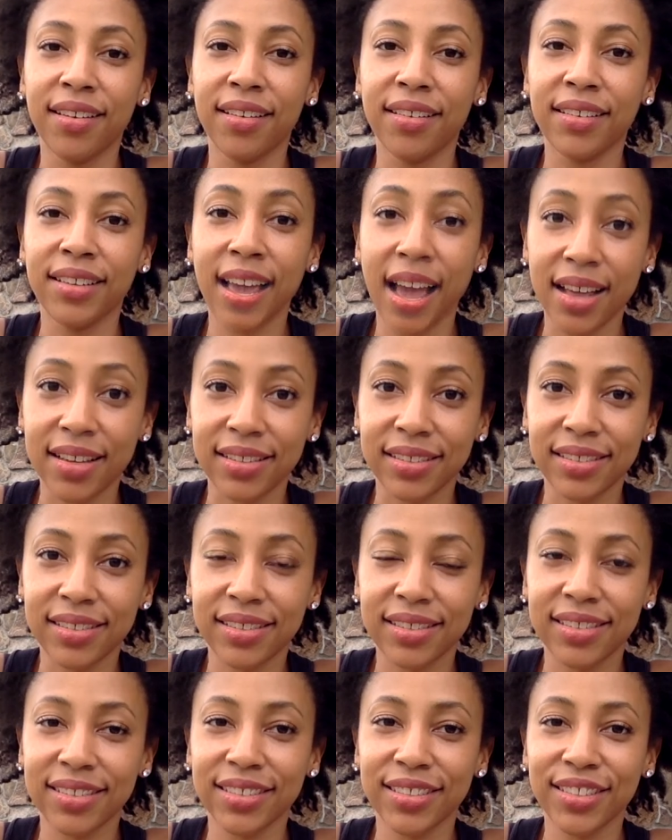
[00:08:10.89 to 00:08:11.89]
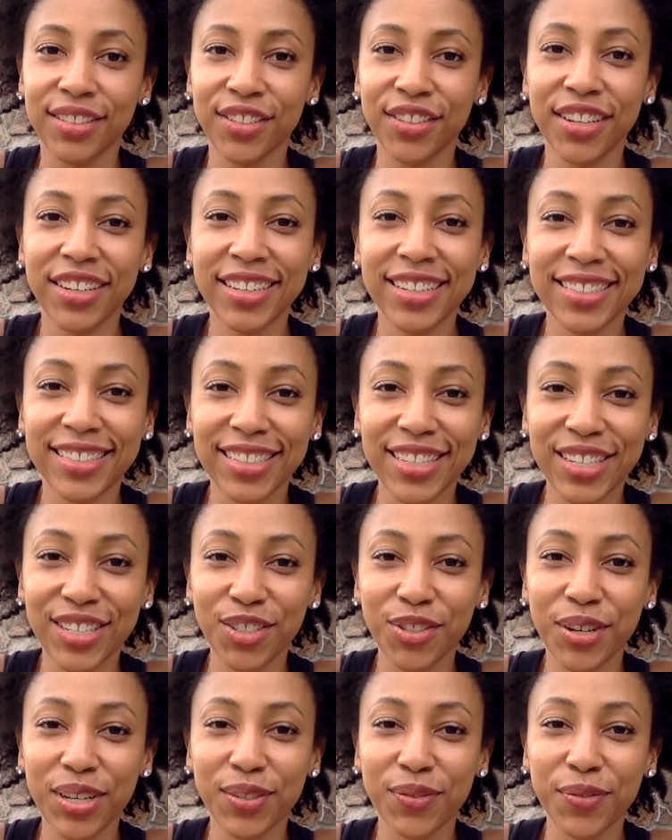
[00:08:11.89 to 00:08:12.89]
yes, you're going to see a
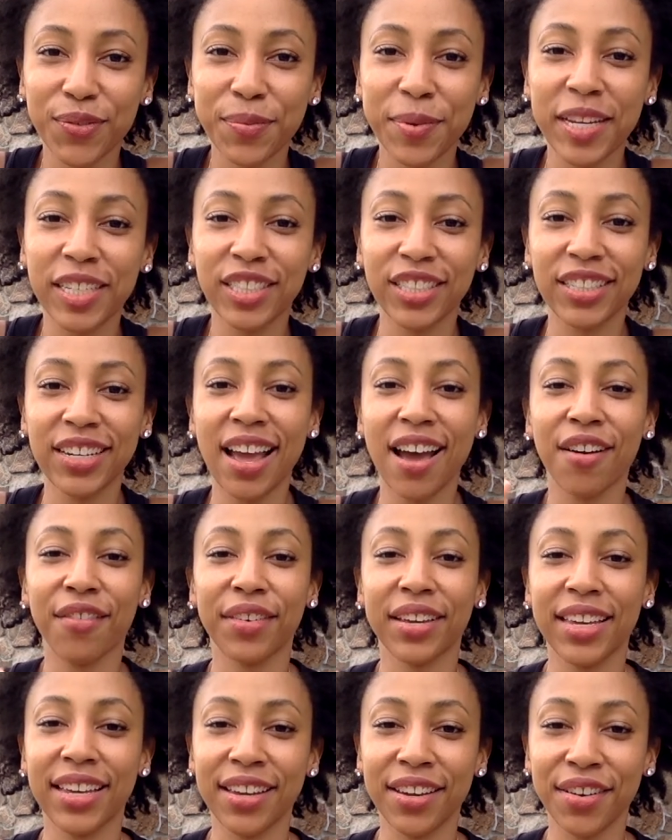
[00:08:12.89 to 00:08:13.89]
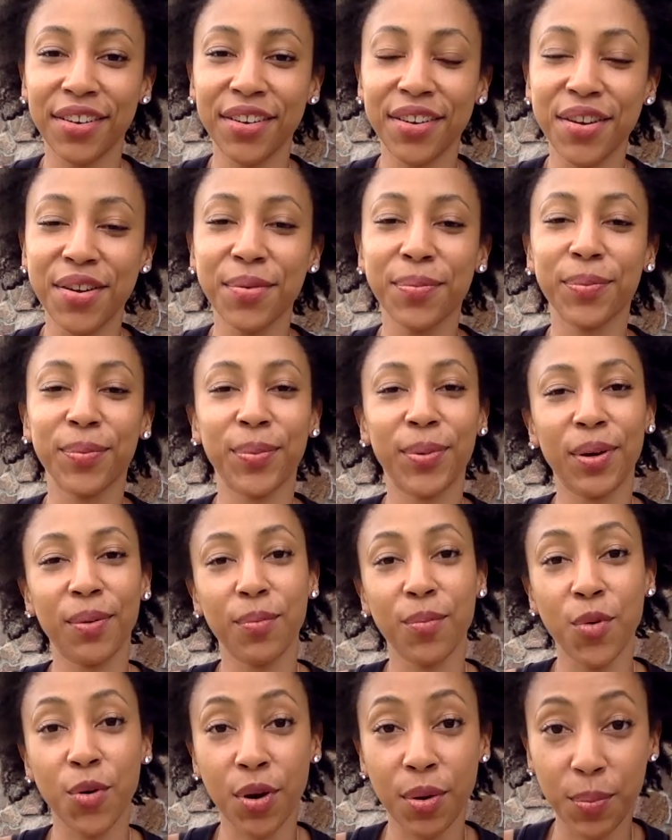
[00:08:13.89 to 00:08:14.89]
transformation out here, but
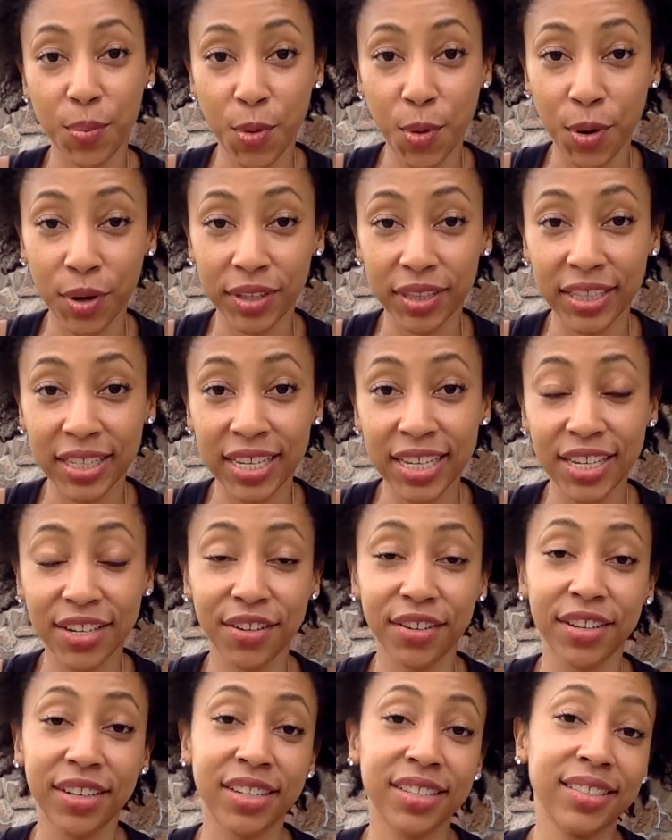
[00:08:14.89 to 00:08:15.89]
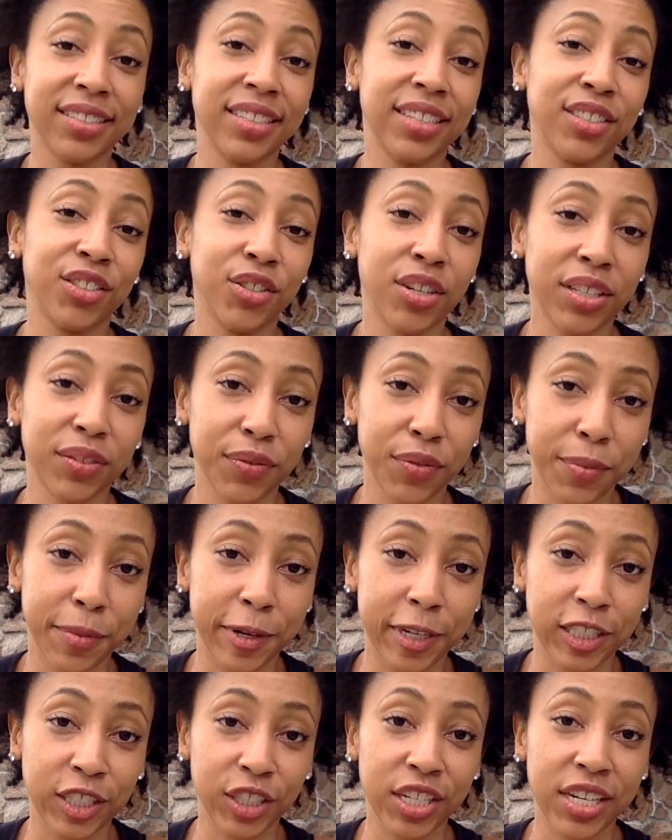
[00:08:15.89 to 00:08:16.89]
more importantly, you're going to see a
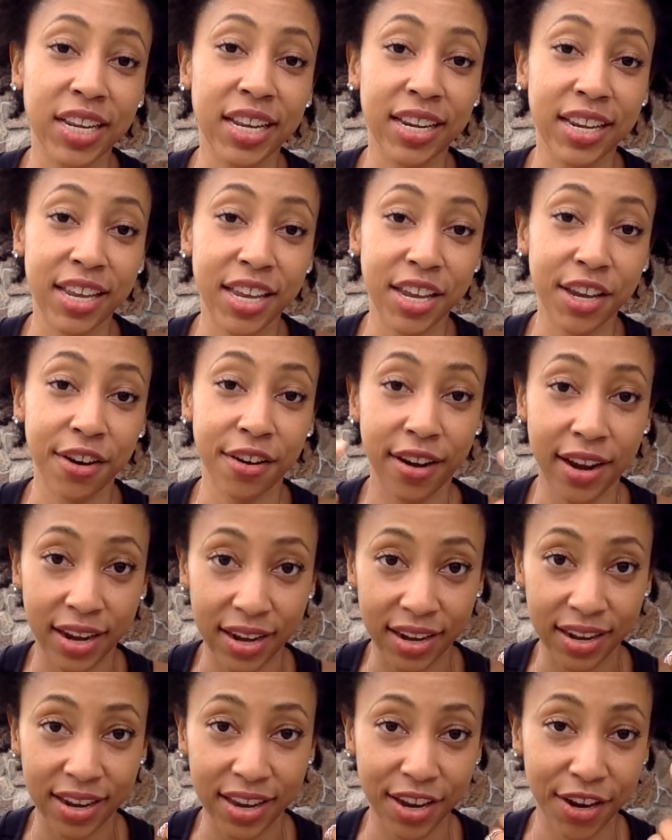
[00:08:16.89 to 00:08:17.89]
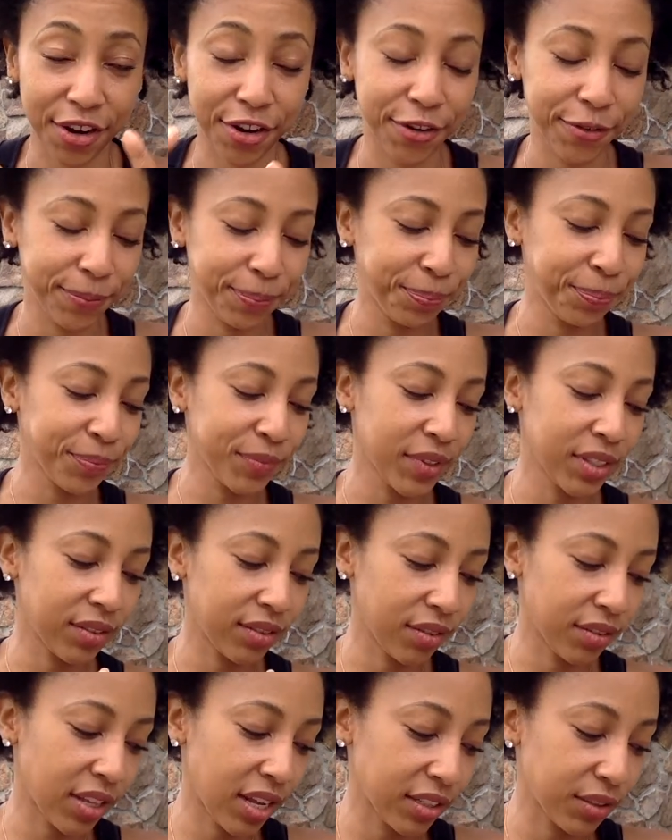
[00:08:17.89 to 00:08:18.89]
transformation in here and in here.
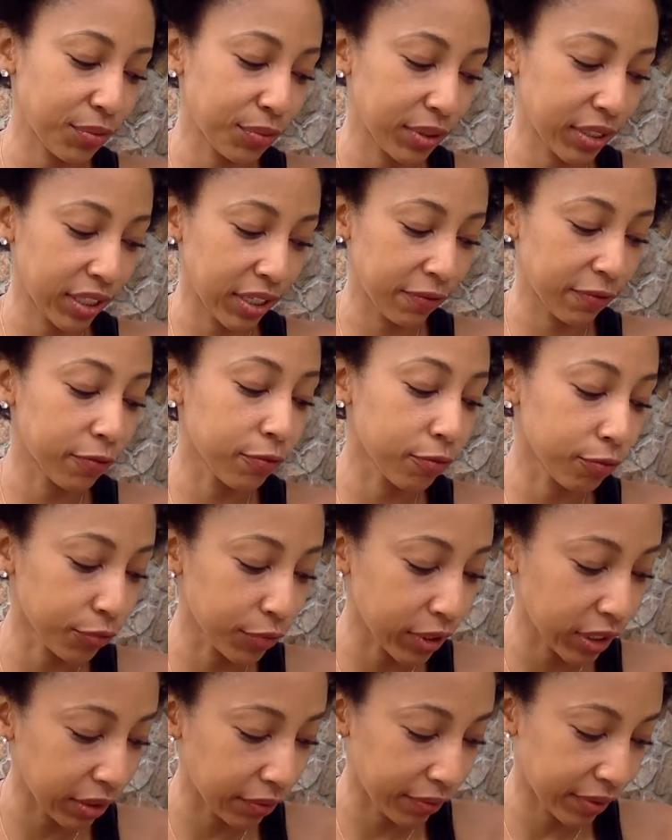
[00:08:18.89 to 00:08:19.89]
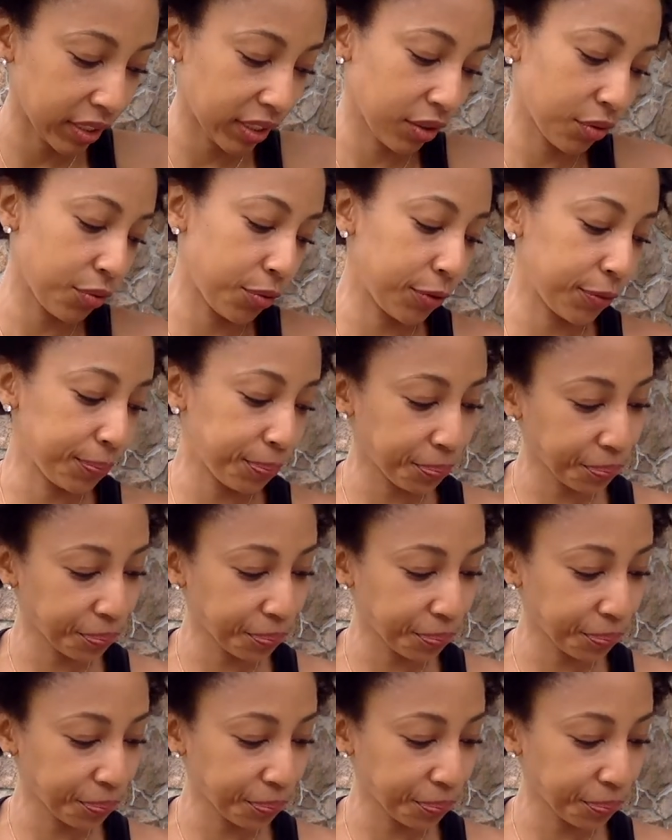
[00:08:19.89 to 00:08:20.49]
So that's really, really, really cool.